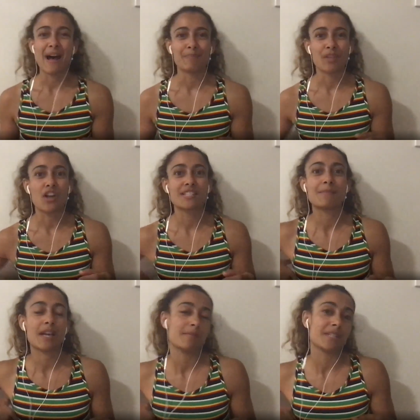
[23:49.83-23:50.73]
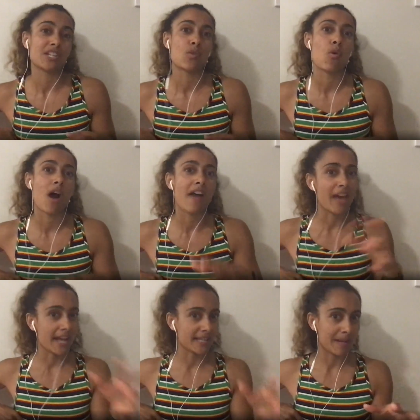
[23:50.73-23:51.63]
I'll sometimes ignore
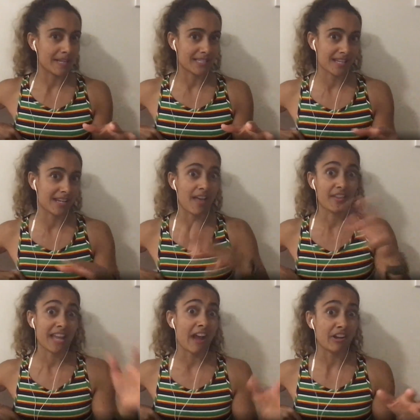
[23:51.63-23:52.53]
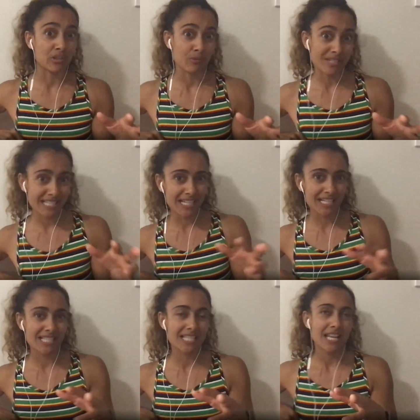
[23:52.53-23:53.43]
other aspects and other
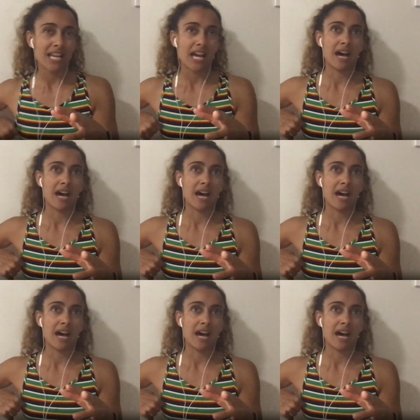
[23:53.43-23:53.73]
characteristics